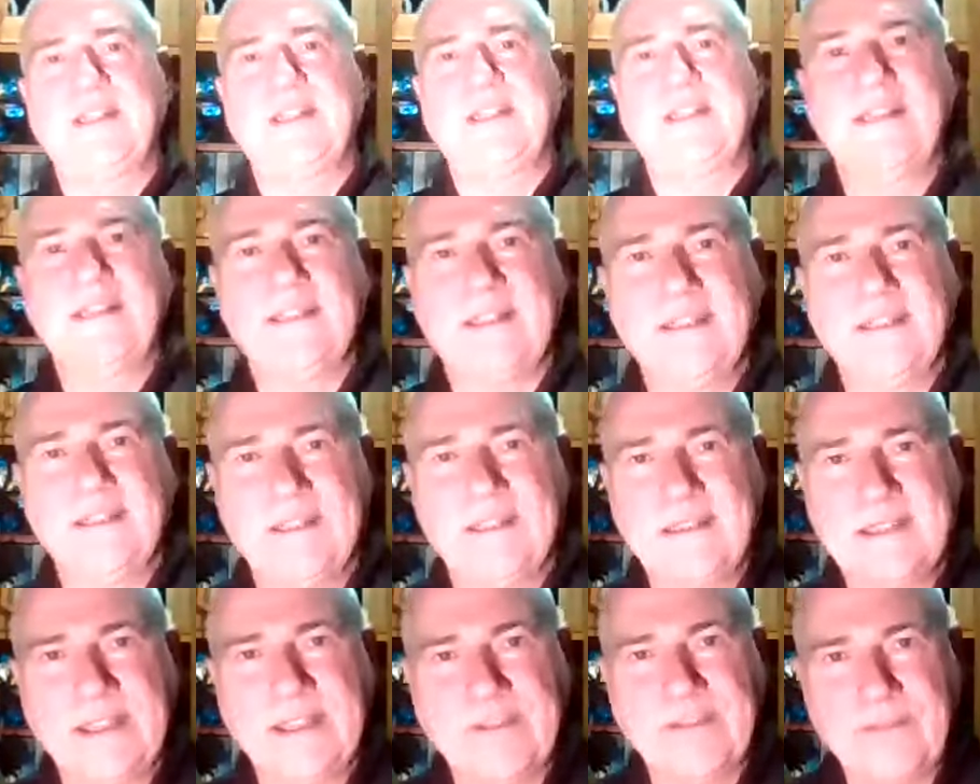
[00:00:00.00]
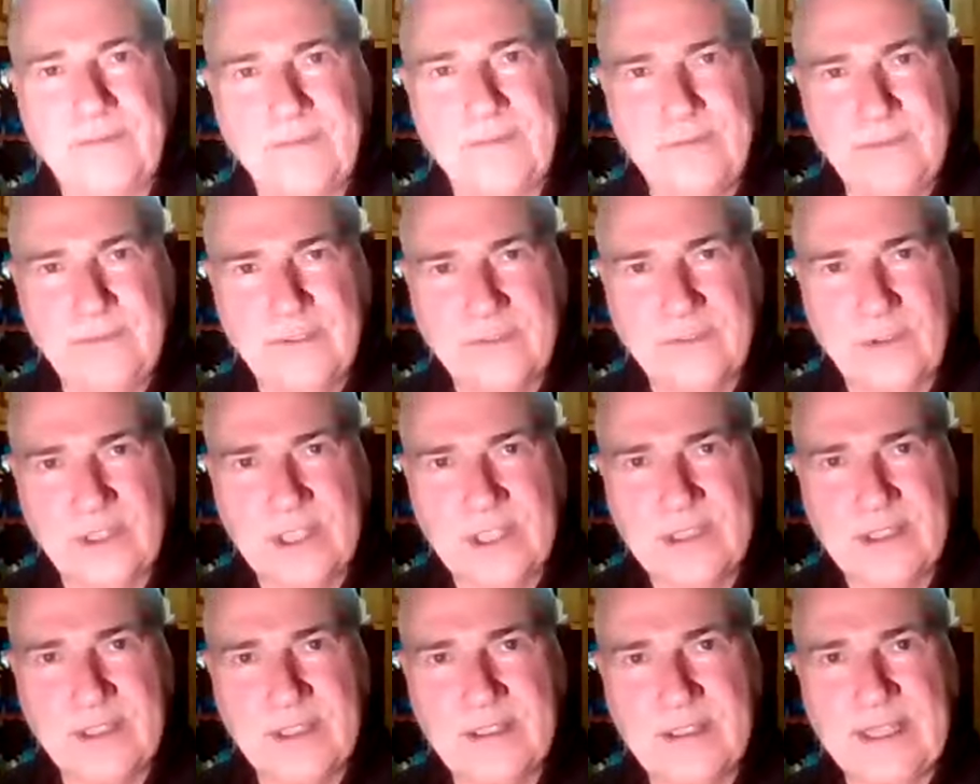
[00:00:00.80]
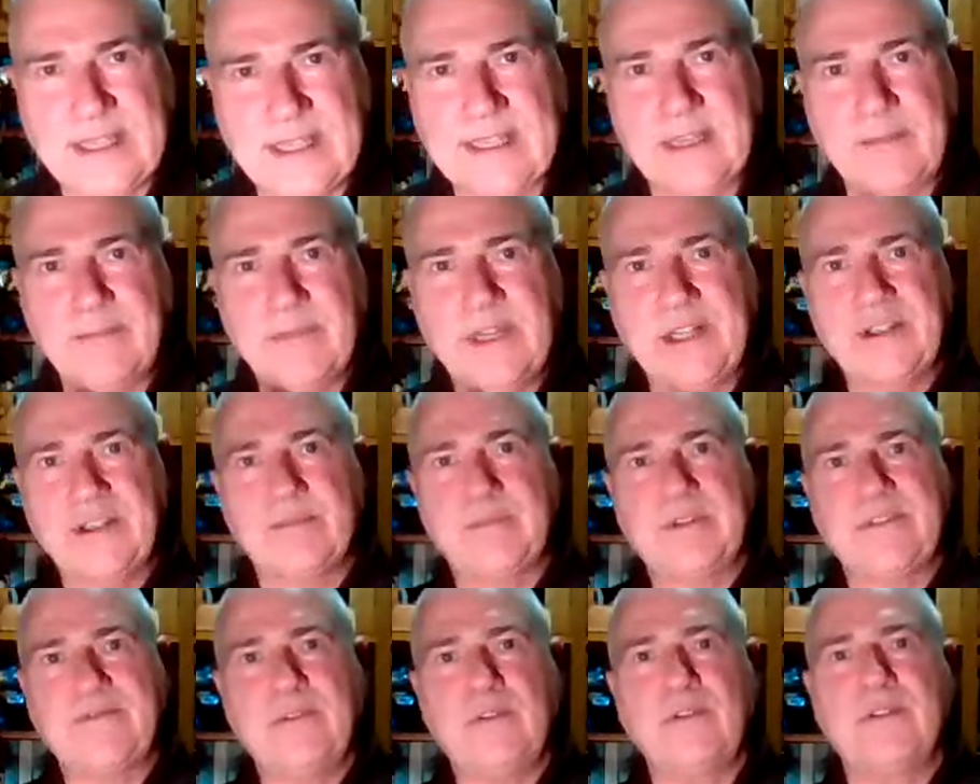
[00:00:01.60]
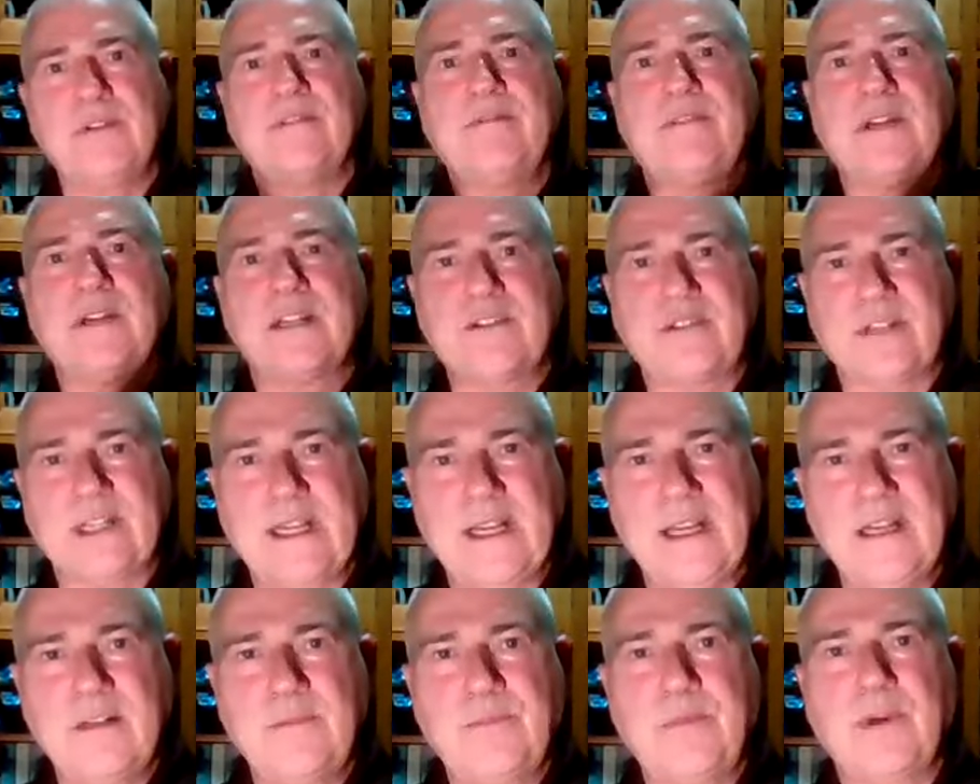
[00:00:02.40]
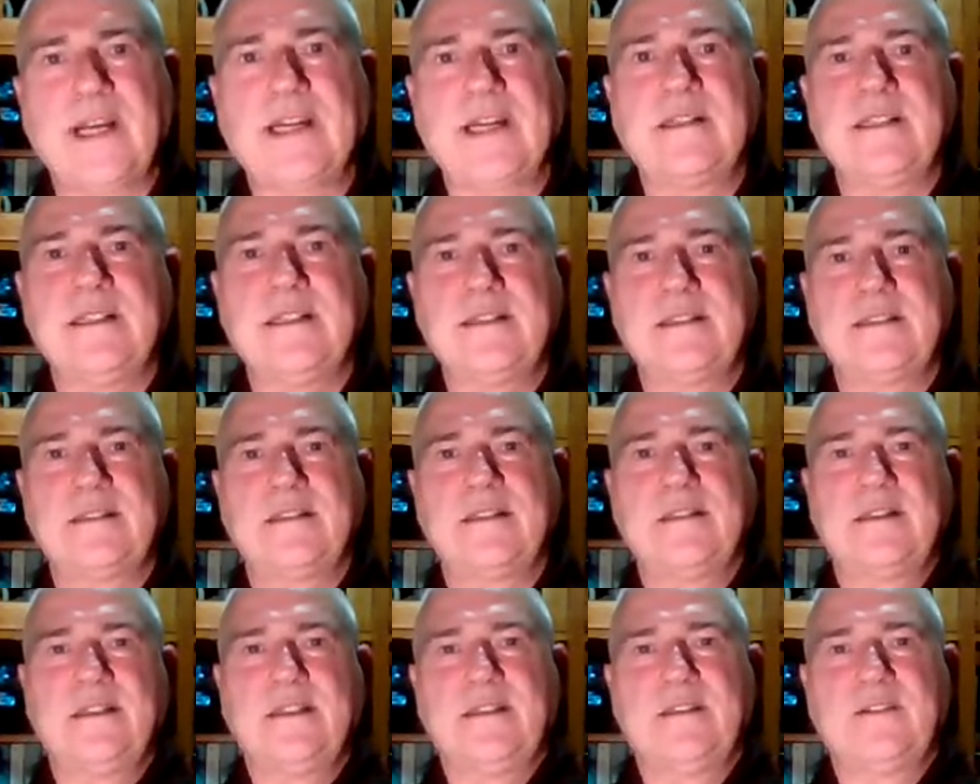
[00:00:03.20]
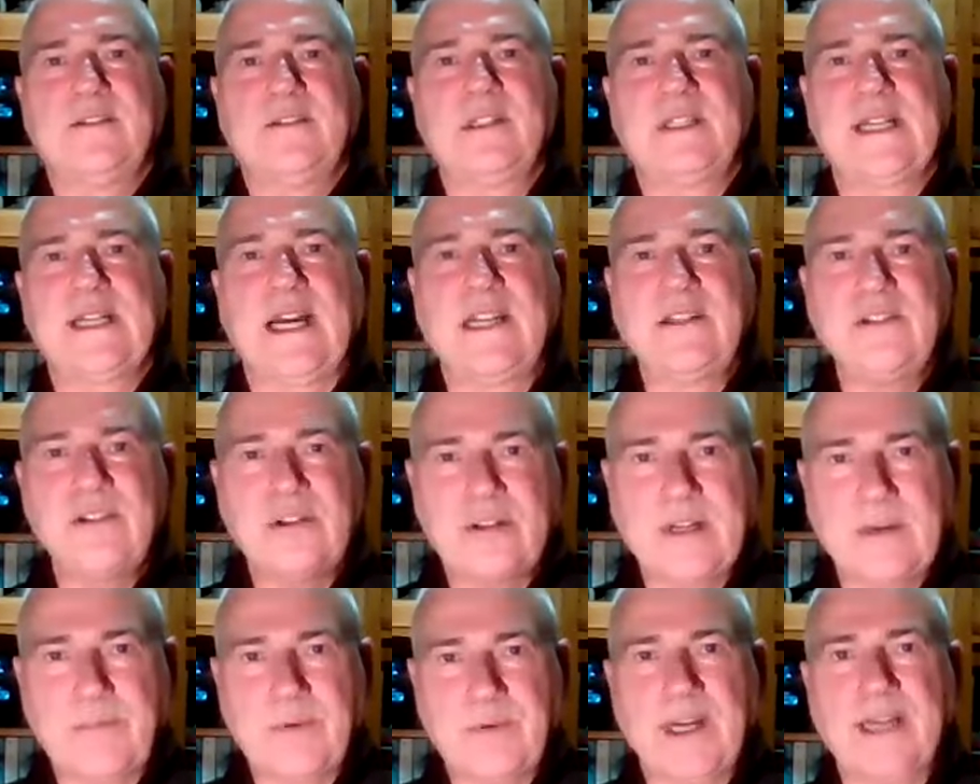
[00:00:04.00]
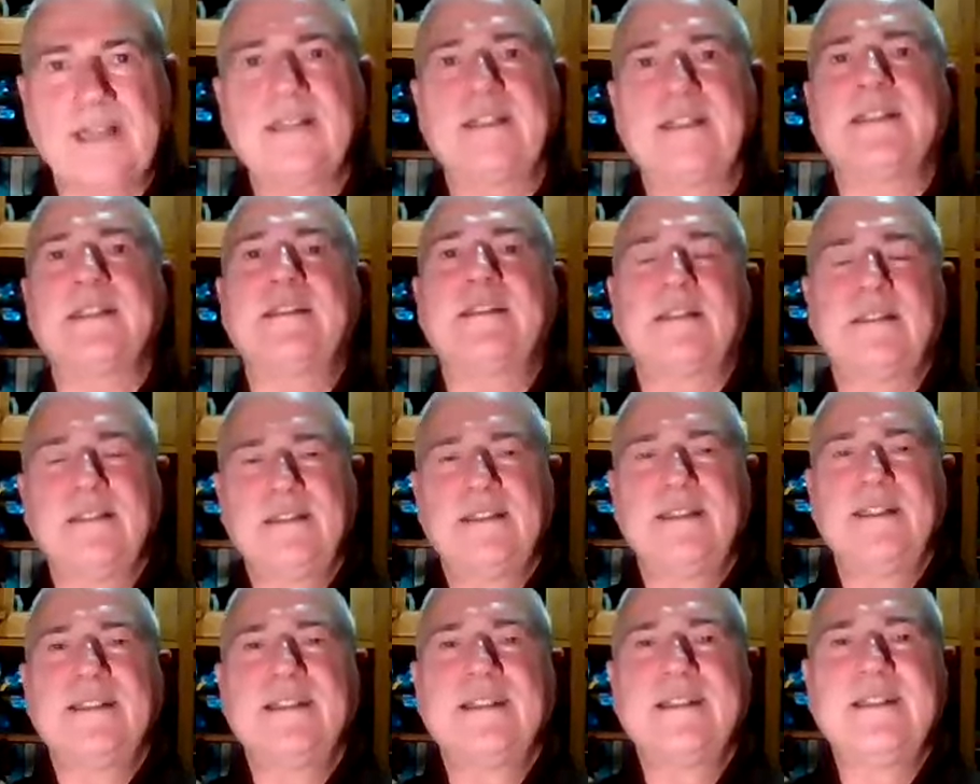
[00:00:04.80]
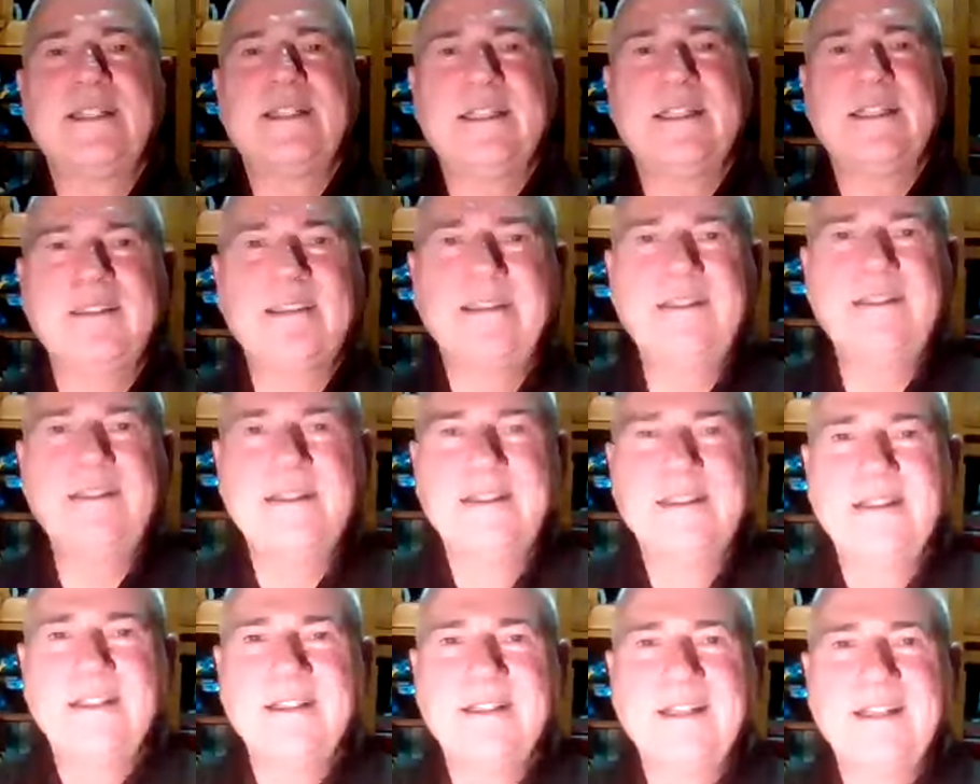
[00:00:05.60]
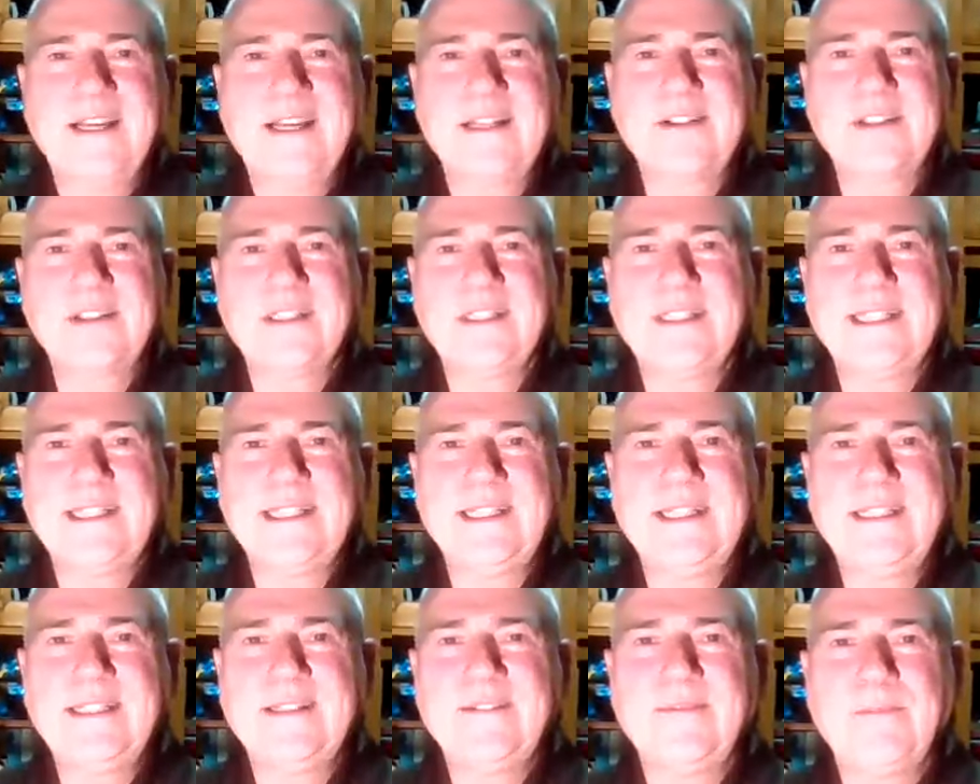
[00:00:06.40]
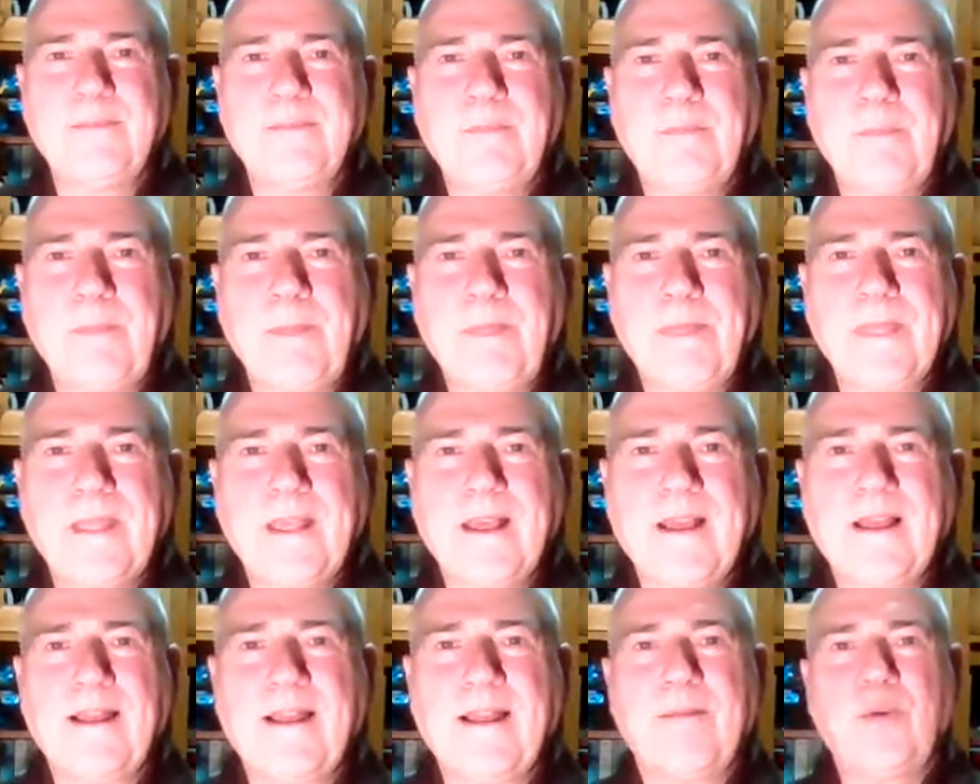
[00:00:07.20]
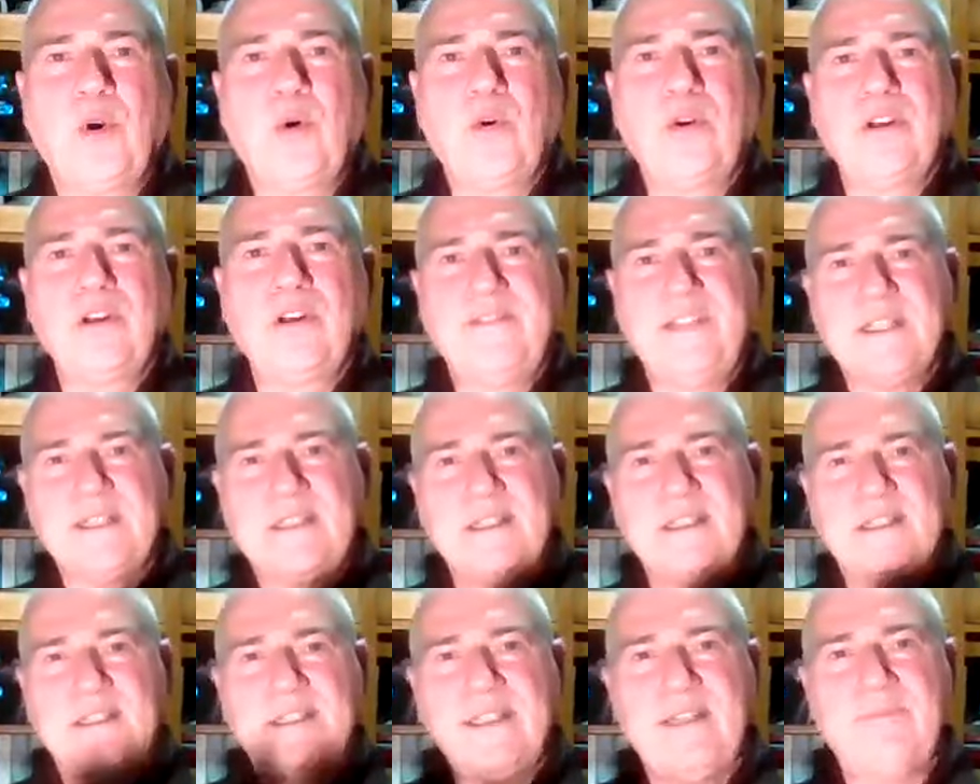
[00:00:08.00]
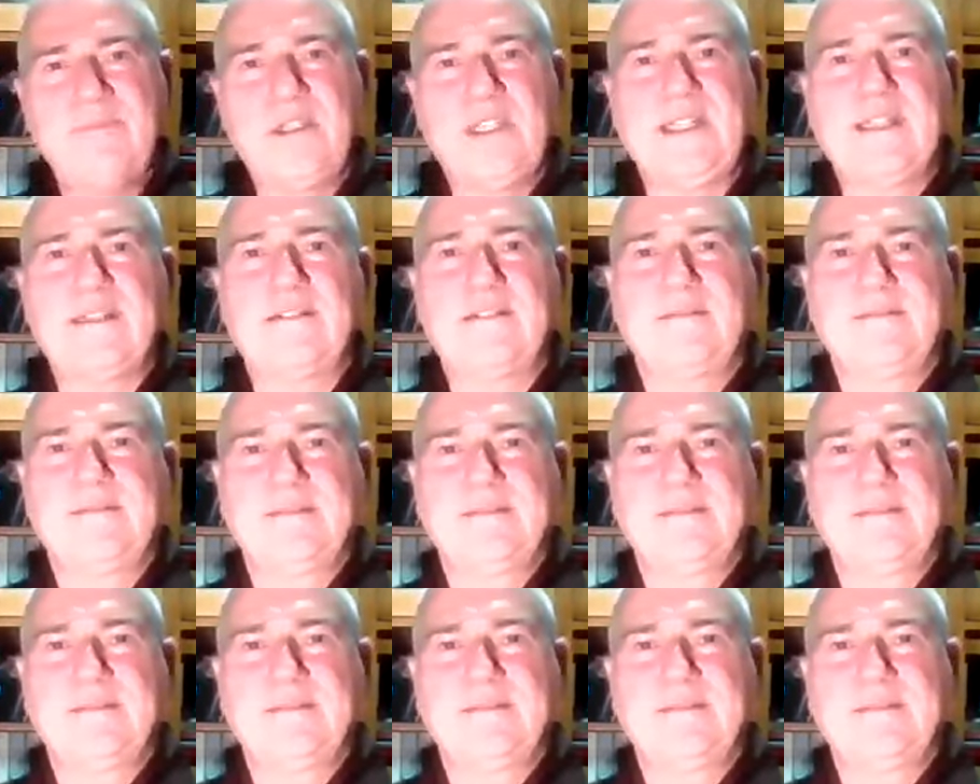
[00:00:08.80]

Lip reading: in the, say, for instance, like I mentioned before, the Vajrayana practice or Tantra practice, then actually all of this is empty.